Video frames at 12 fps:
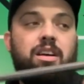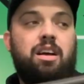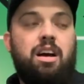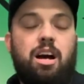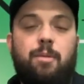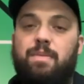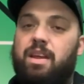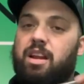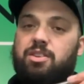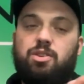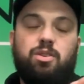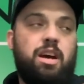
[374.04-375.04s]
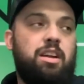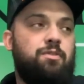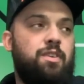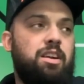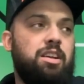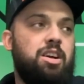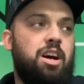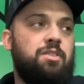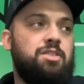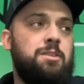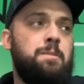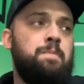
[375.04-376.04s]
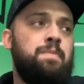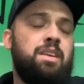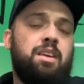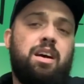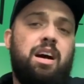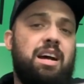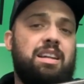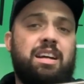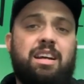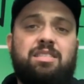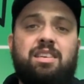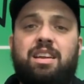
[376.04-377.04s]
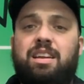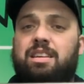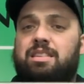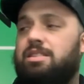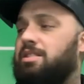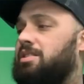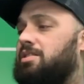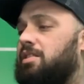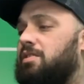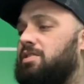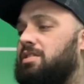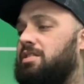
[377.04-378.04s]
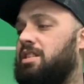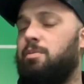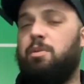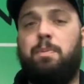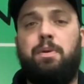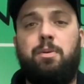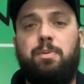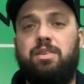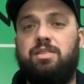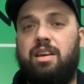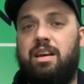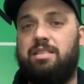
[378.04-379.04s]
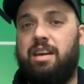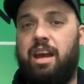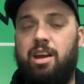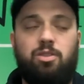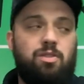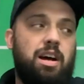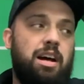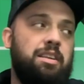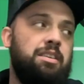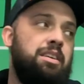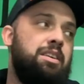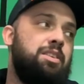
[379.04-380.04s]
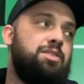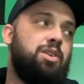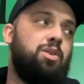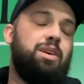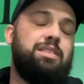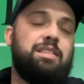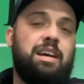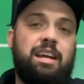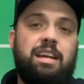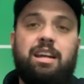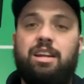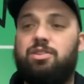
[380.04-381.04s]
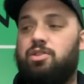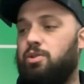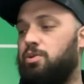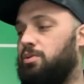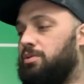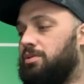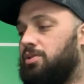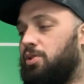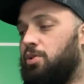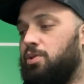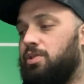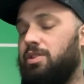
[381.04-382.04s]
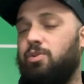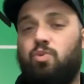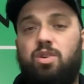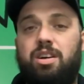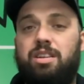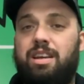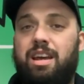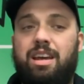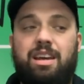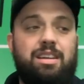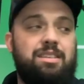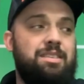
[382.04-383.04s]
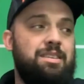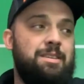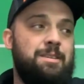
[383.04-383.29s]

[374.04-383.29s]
And I do that fairly often. And like I said, it serves double purpose as a hail rod. So it's like getting two tools in one, and